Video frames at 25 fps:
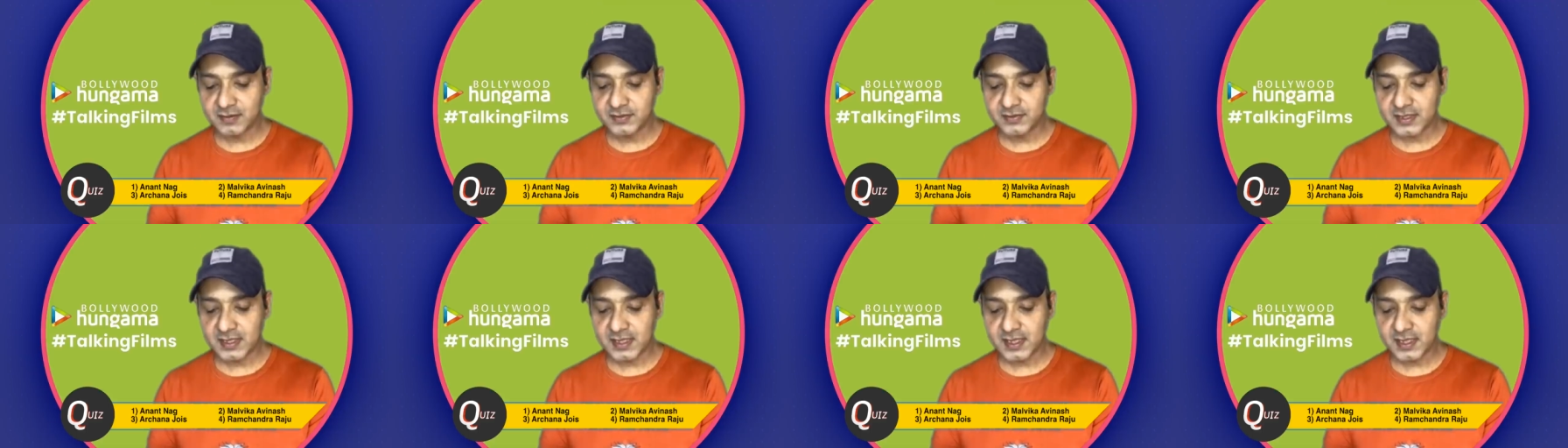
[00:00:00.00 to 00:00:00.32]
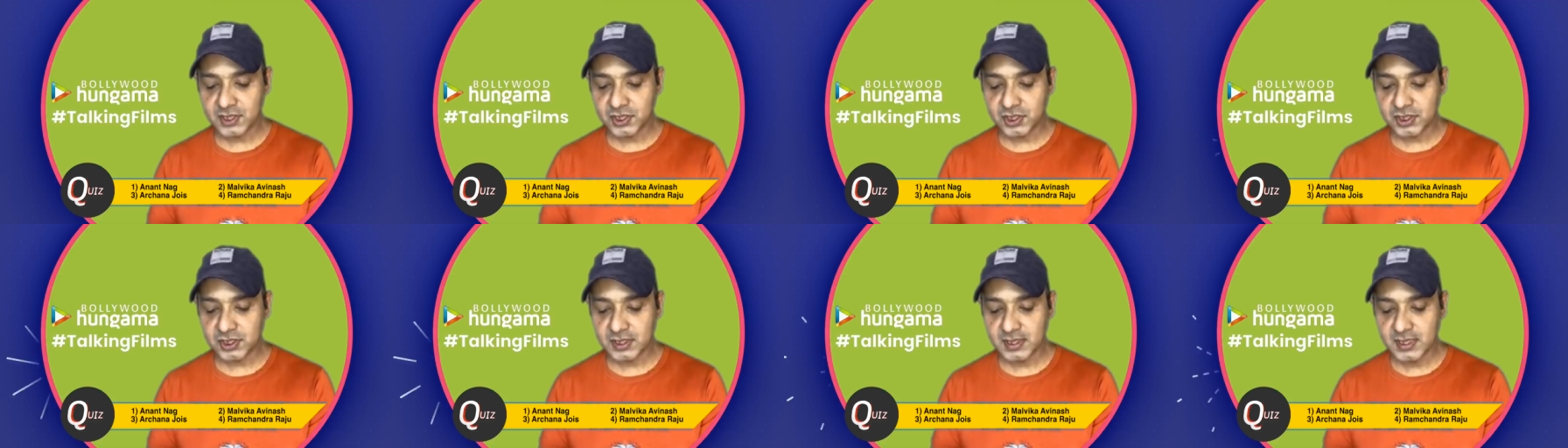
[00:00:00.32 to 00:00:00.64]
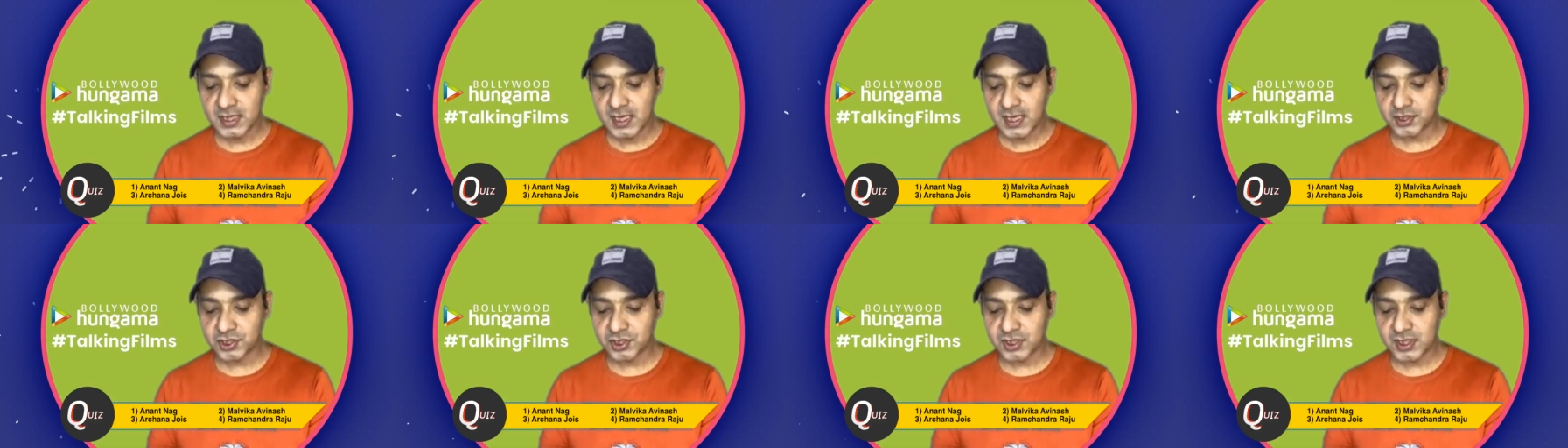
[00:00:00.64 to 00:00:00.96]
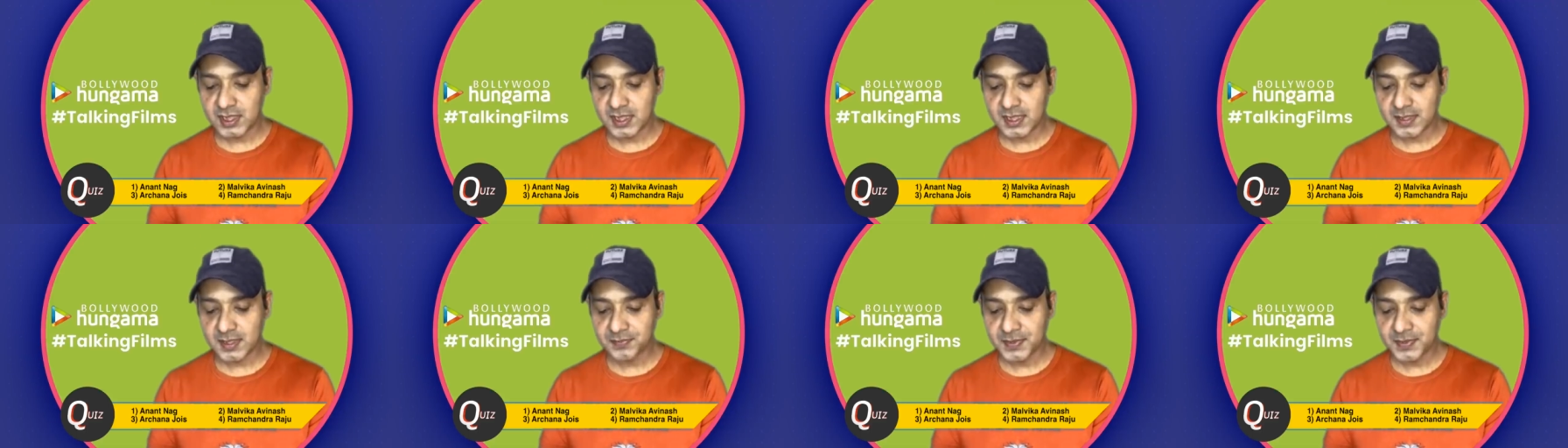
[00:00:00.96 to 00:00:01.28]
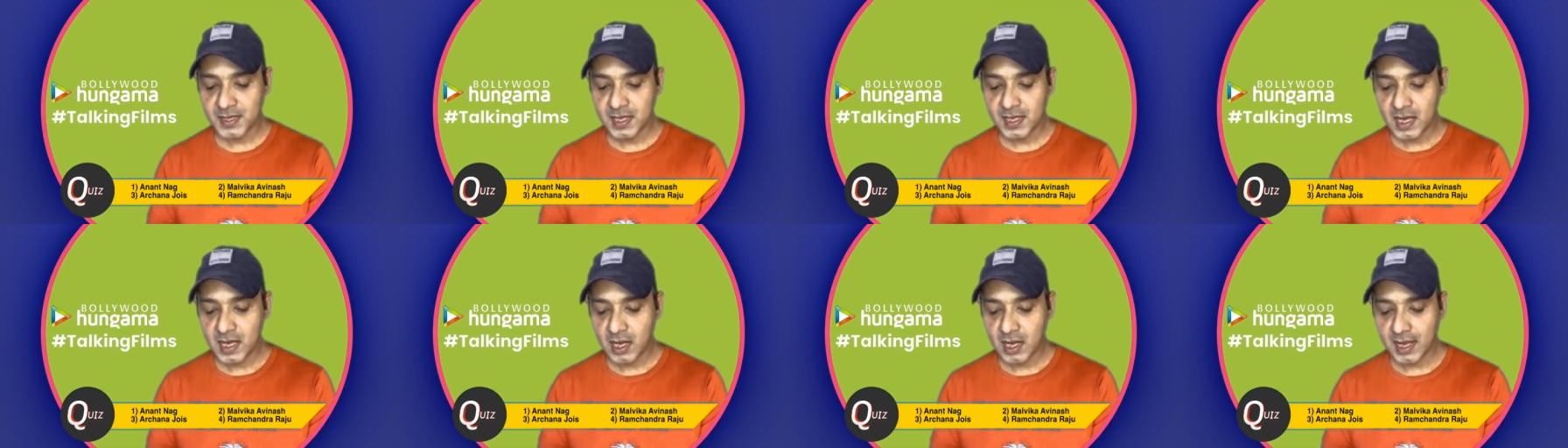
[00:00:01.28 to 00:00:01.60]
Avinash, Archana
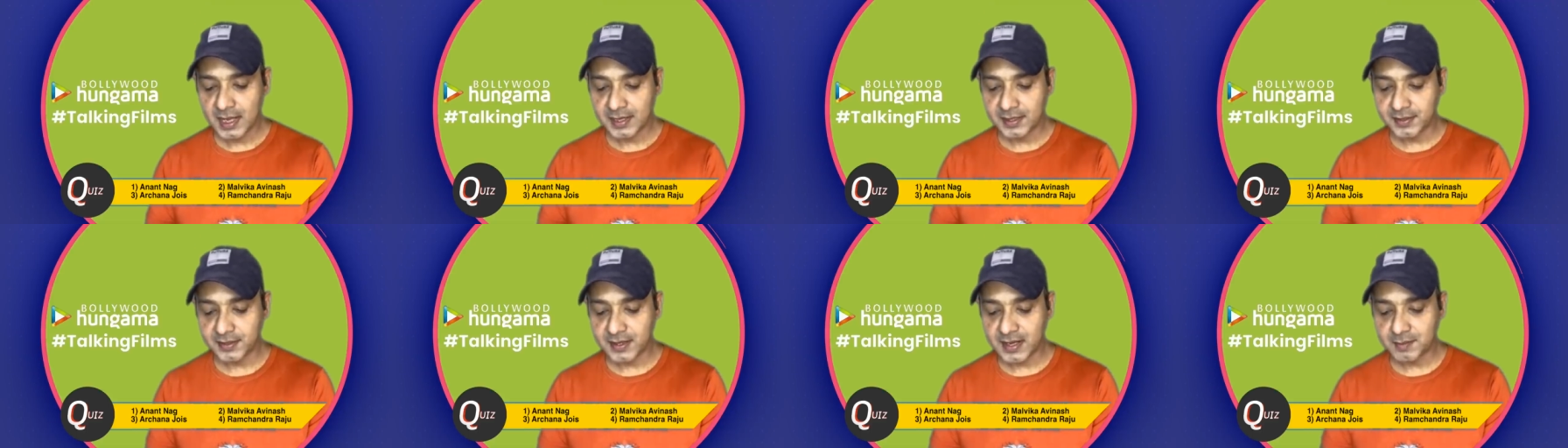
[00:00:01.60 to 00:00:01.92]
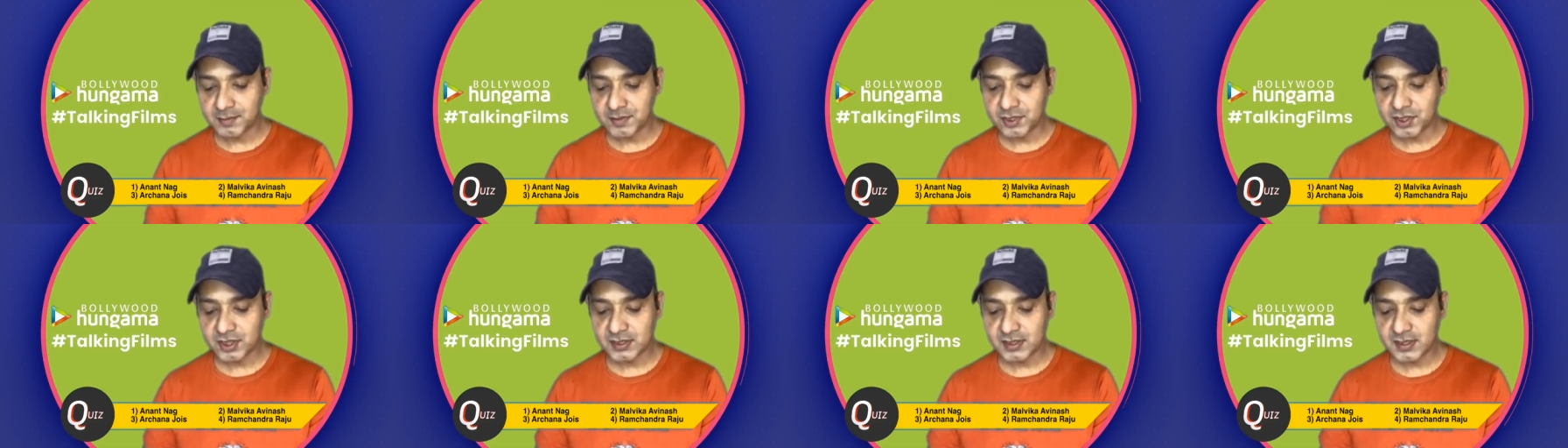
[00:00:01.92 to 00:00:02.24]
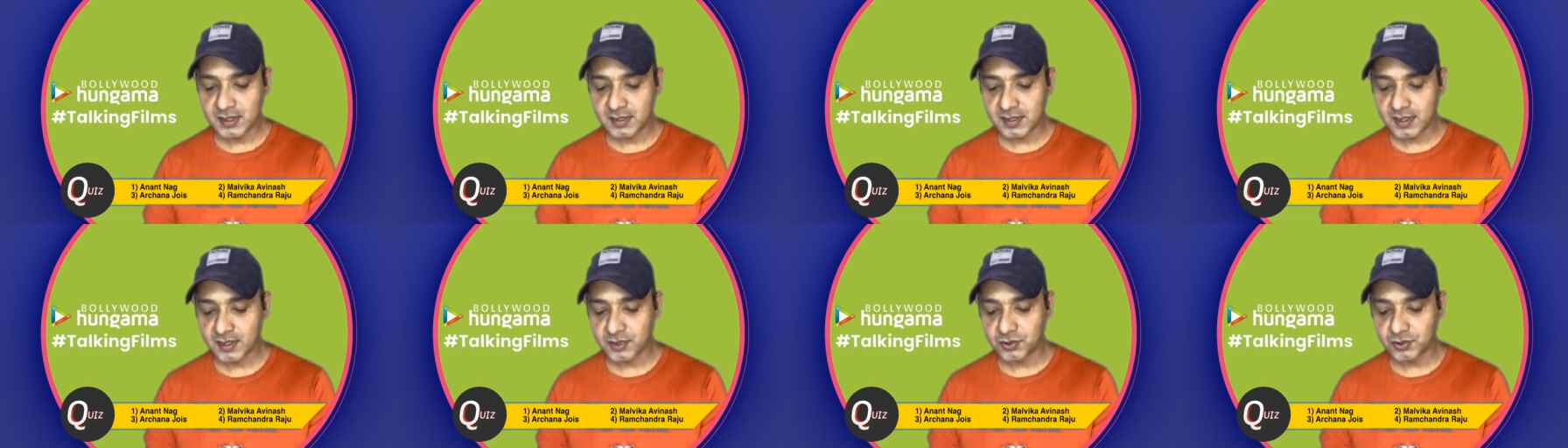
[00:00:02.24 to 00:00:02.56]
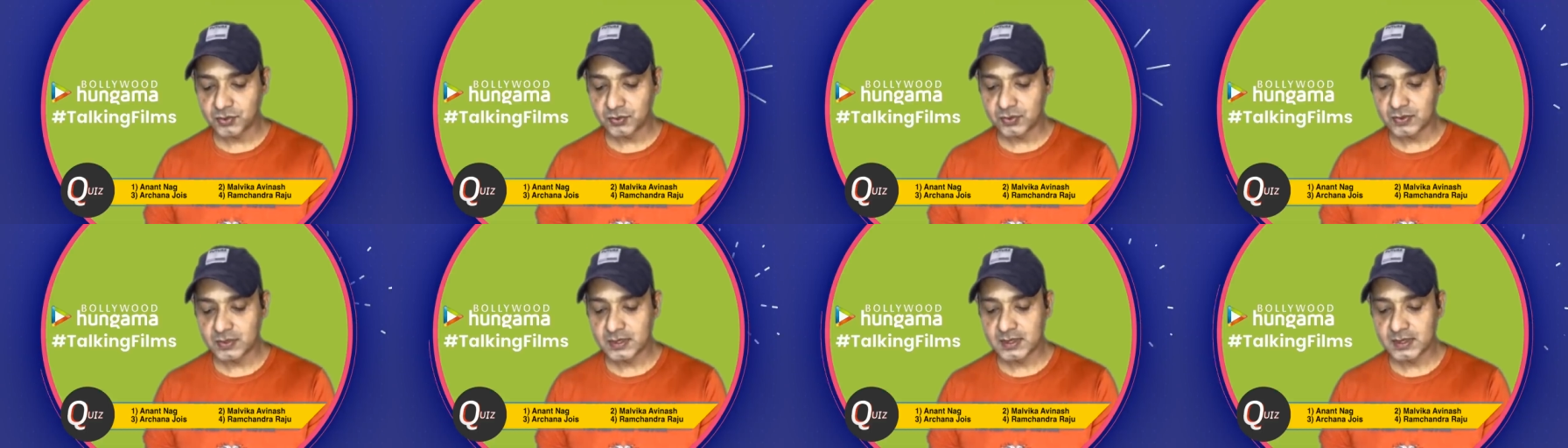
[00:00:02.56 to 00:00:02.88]
and Ramachandra Raju.